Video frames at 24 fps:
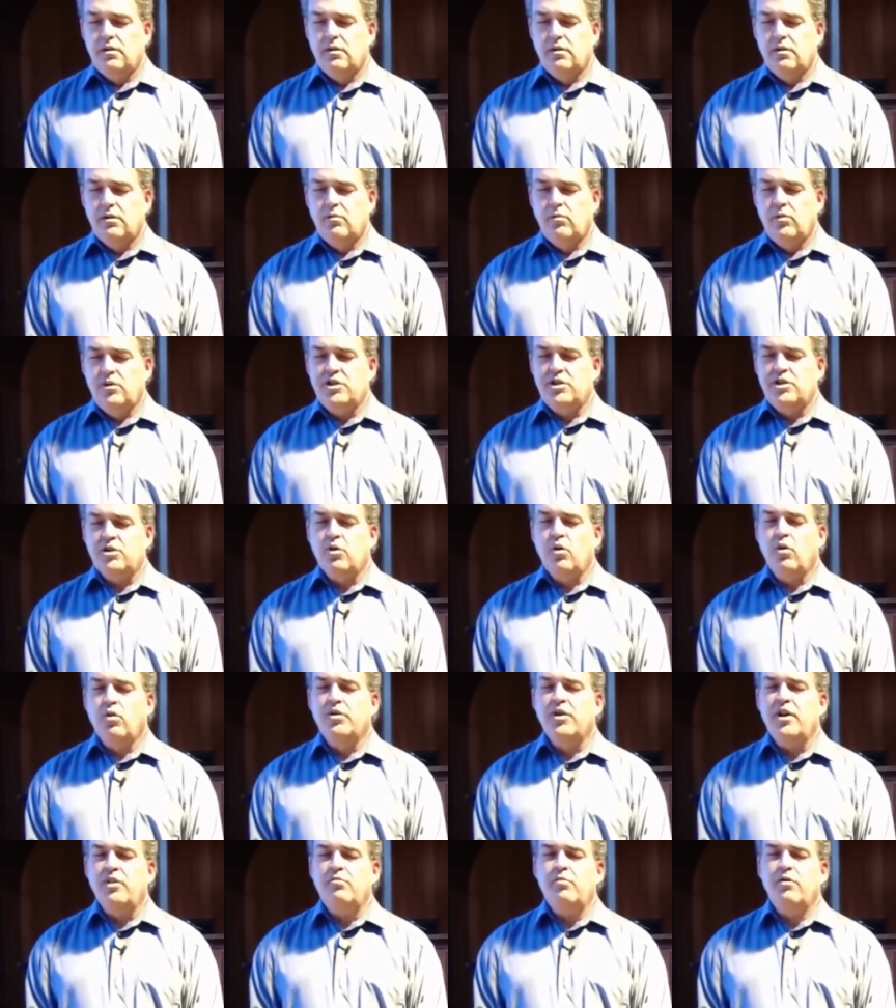We just
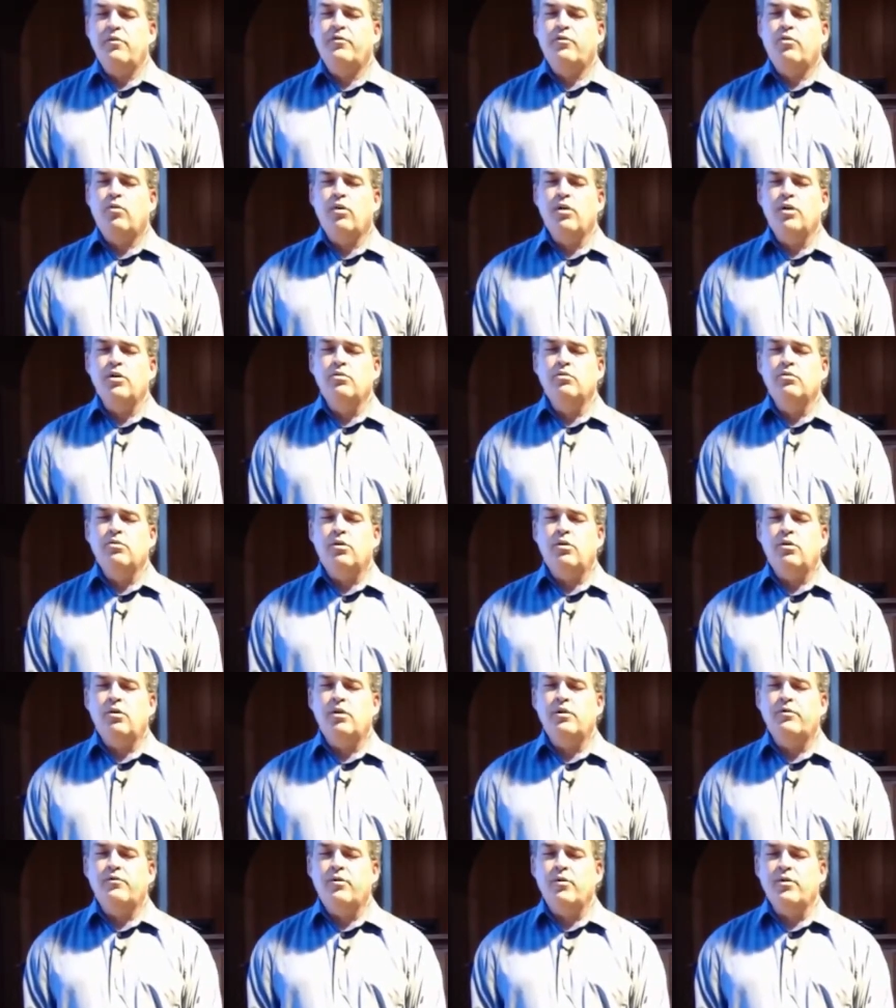hold them before you,
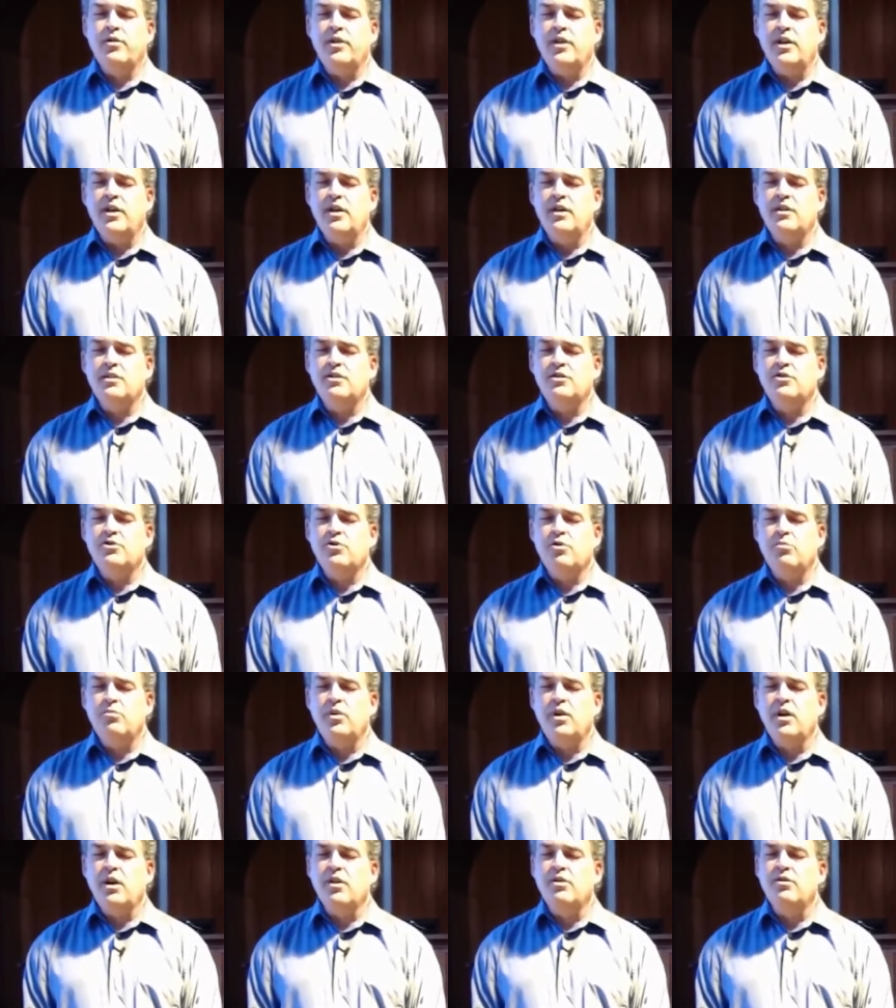Lord, for these and so
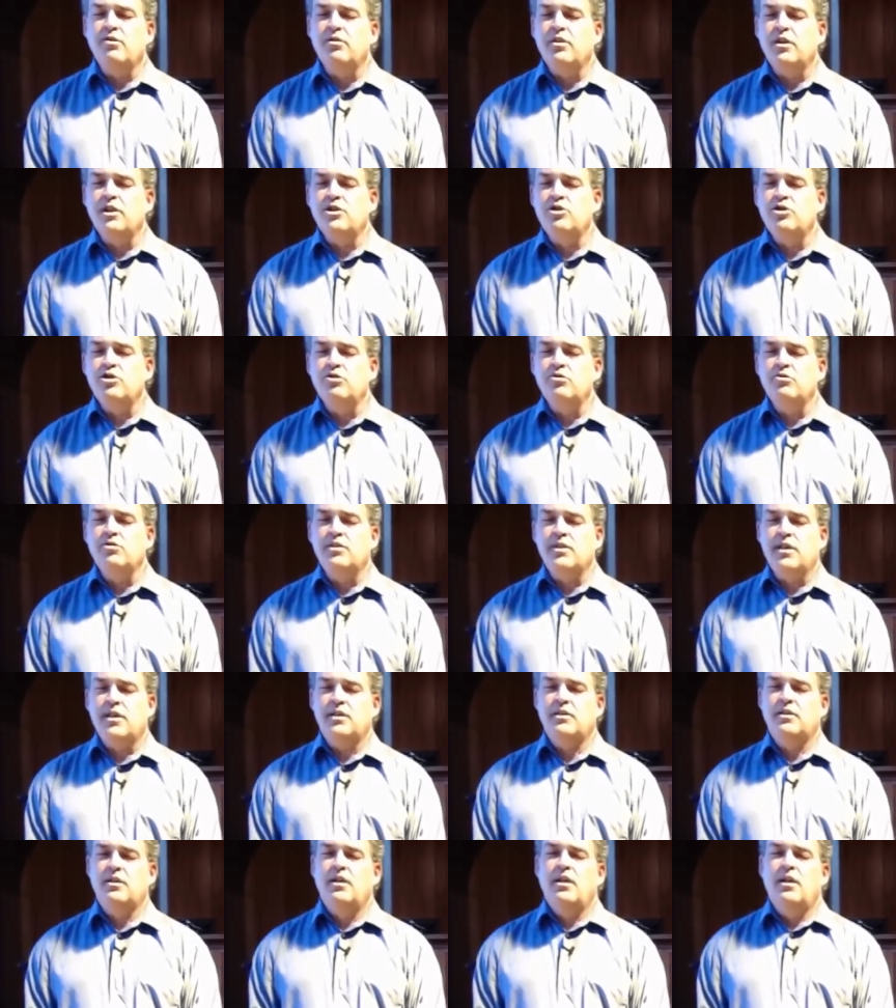many other issues
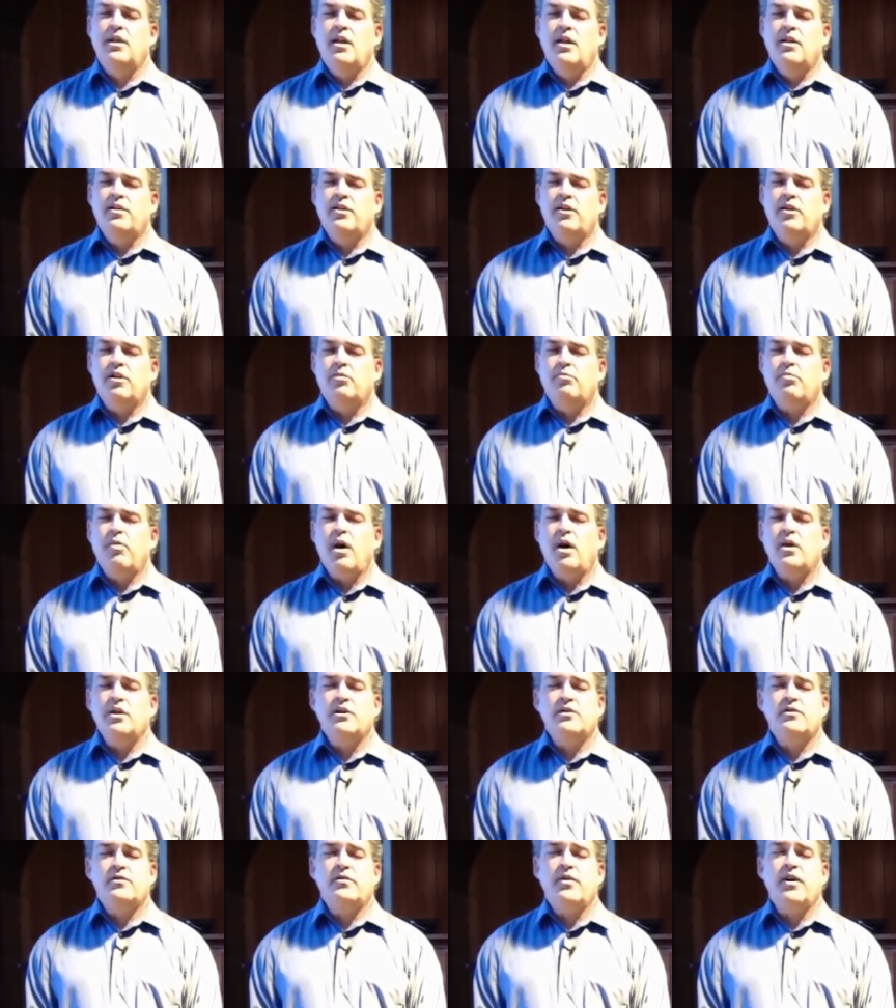that, that our
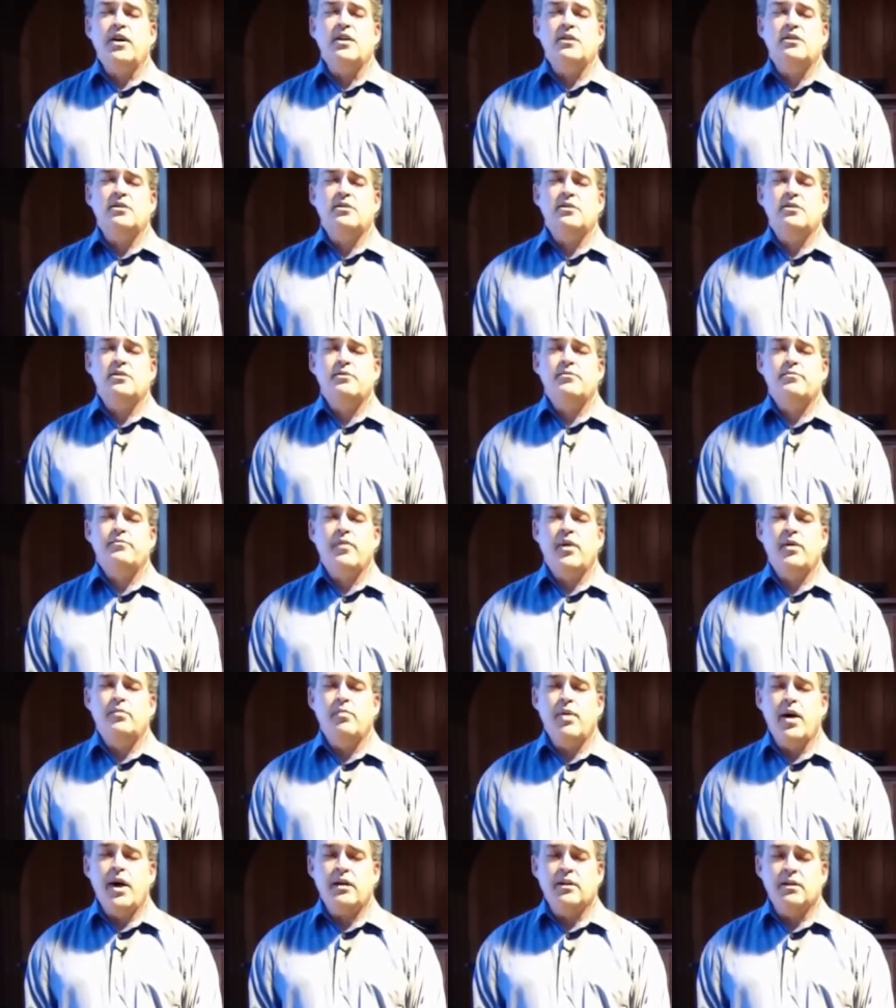bodies face
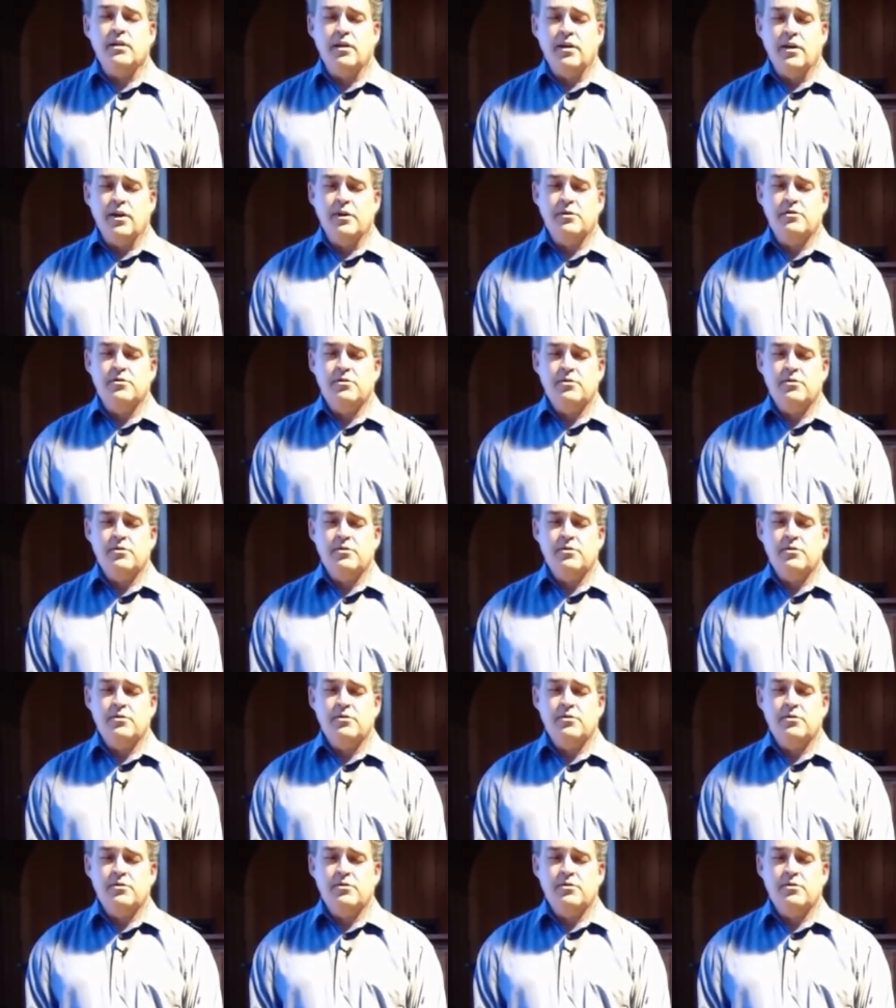and battle against.